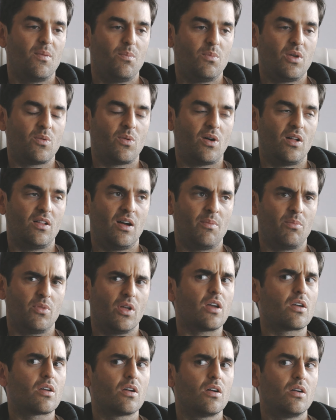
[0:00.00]
Meanwhile, I'm
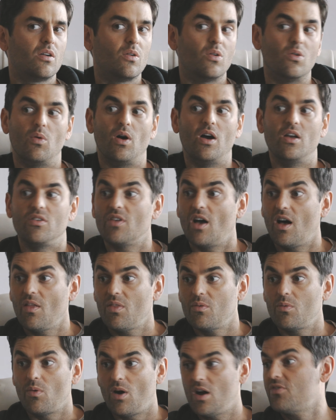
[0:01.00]
like, well, why is
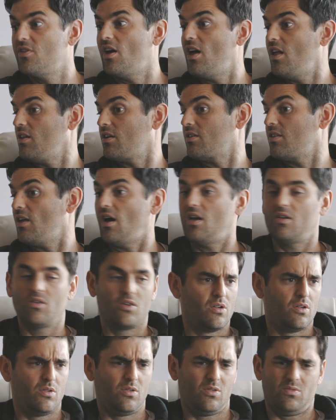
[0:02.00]
that? Why is that like that?
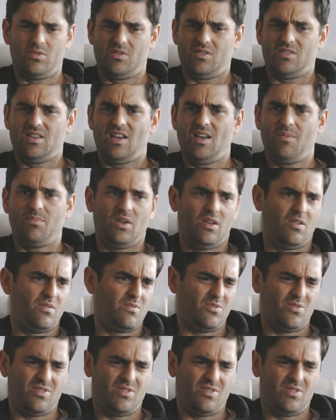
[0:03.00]
Well, what does that mean?